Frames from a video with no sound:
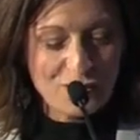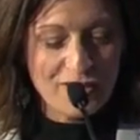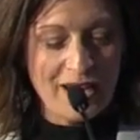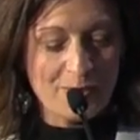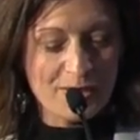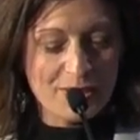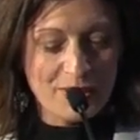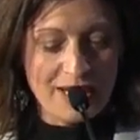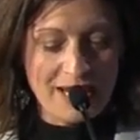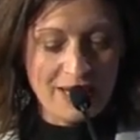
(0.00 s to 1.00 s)
you for the
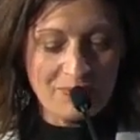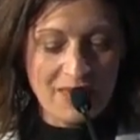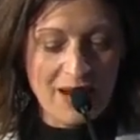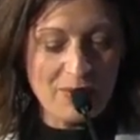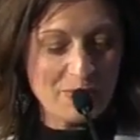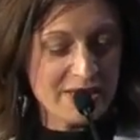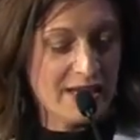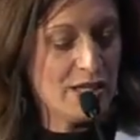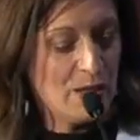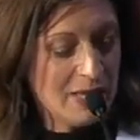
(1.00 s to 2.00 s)
opportunity. I
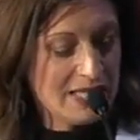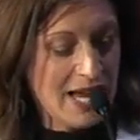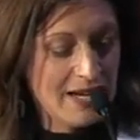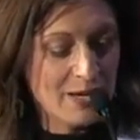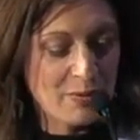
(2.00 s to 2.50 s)
represent Qbtech,